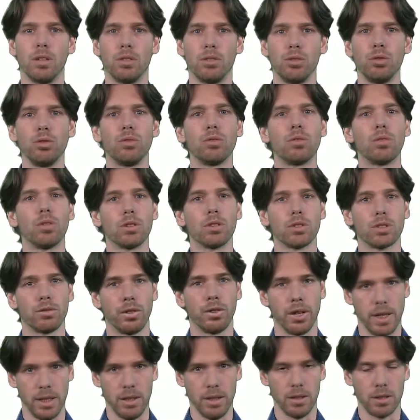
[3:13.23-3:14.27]
too
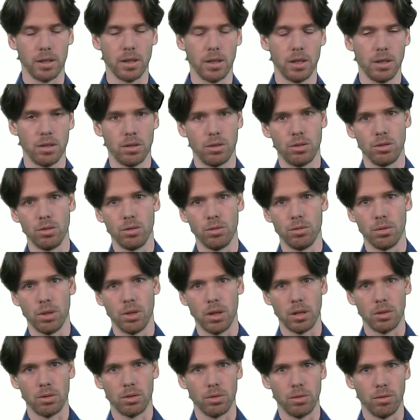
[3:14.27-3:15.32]
coarse-grained
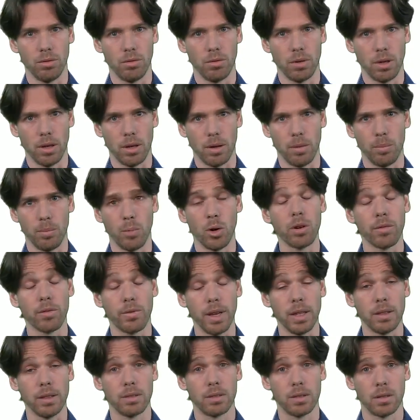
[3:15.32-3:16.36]
to
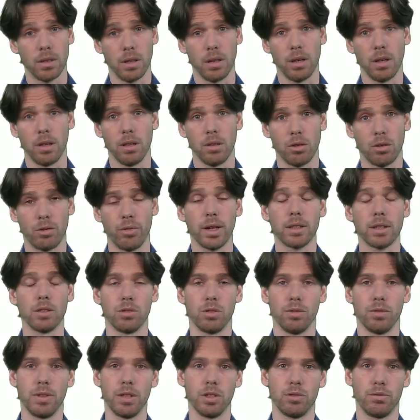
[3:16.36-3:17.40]
motivate the
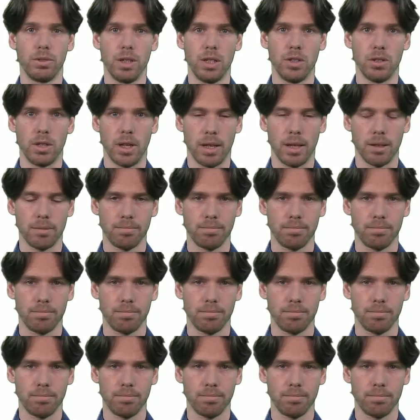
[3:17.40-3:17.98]
correctness of this reasoning.